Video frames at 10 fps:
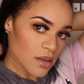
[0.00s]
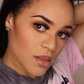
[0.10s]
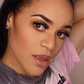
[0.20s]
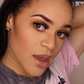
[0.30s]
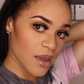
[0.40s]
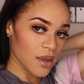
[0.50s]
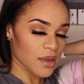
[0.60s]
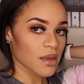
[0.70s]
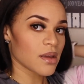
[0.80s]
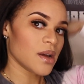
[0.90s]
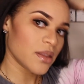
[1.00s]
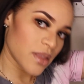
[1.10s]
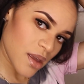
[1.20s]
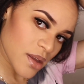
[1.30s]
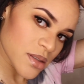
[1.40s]
like, I
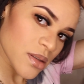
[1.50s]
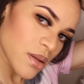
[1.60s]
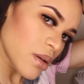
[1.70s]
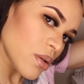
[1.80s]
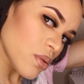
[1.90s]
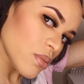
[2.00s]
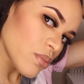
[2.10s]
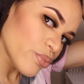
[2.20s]
think it's cute.